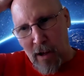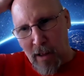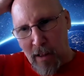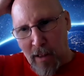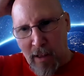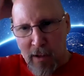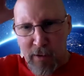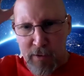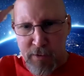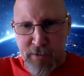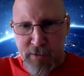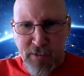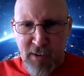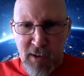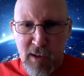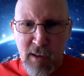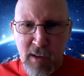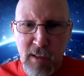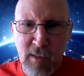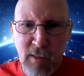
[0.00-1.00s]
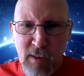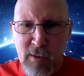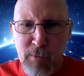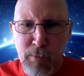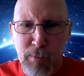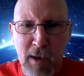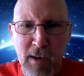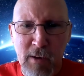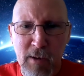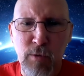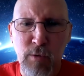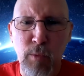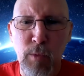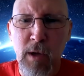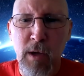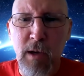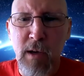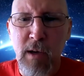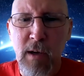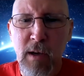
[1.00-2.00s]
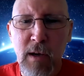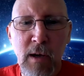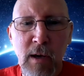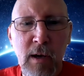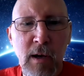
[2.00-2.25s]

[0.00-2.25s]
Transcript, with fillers: LLC this past week.